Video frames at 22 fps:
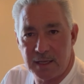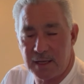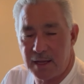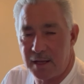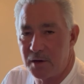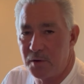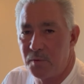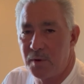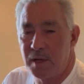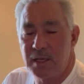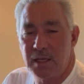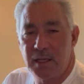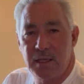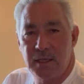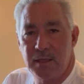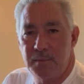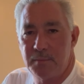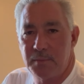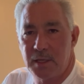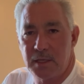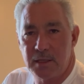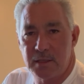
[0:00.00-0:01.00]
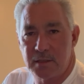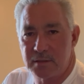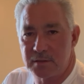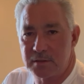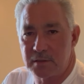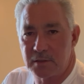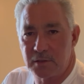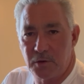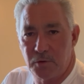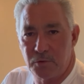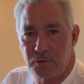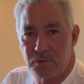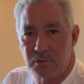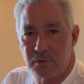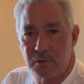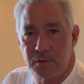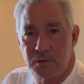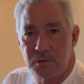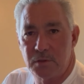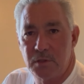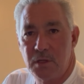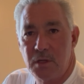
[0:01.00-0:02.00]
I don't want anybody else to go
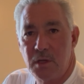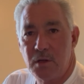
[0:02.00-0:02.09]
through